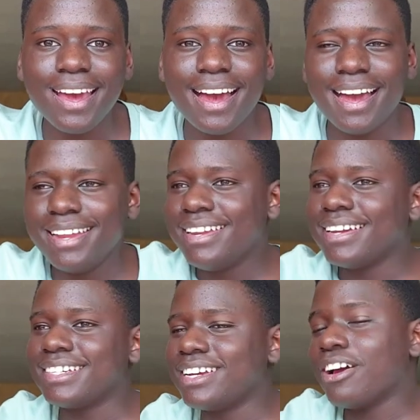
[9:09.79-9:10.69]
I think
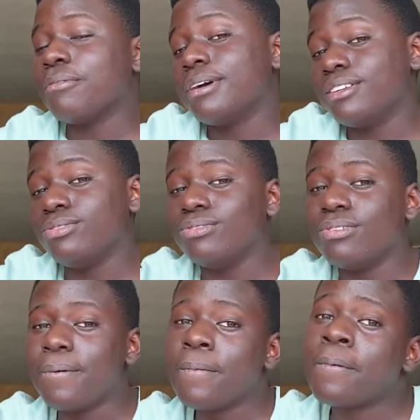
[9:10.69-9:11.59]
nashanga, but you know,
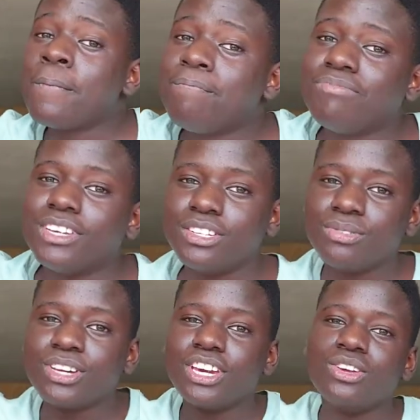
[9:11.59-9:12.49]
it's
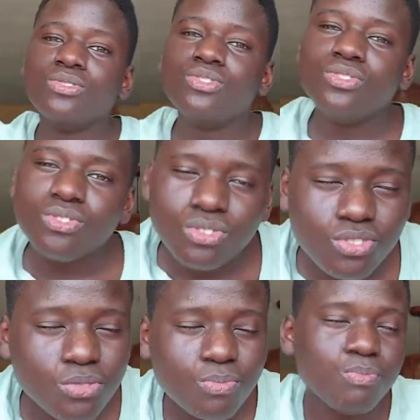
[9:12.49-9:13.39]
okay.
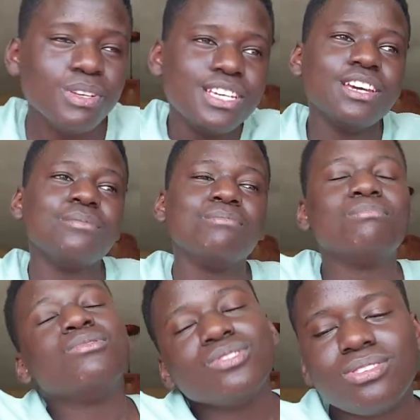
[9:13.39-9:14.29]
YouTube became
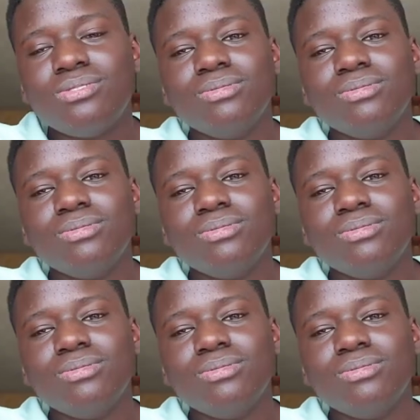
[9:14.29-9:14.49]
more strict.